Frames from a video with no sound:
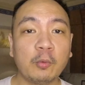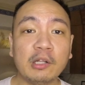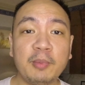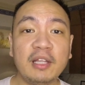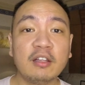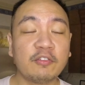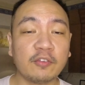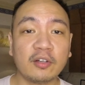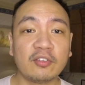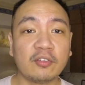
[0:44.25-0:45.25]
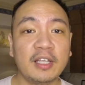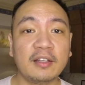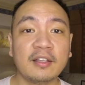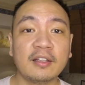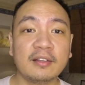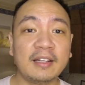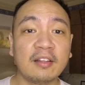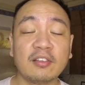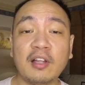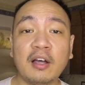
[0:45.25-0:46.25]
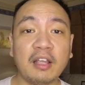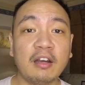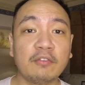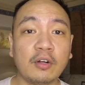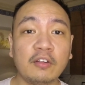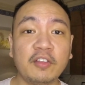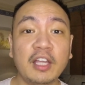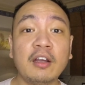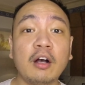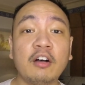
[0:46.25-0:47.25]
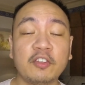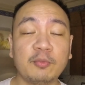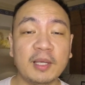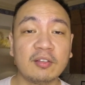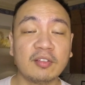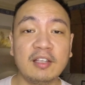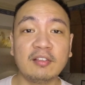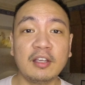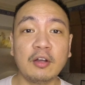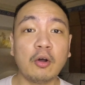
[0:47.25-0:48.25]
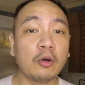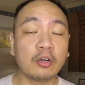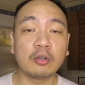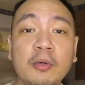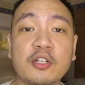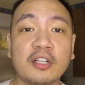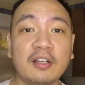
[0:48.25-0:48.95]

will be the first REIT that is not involved in office space leasing or commercial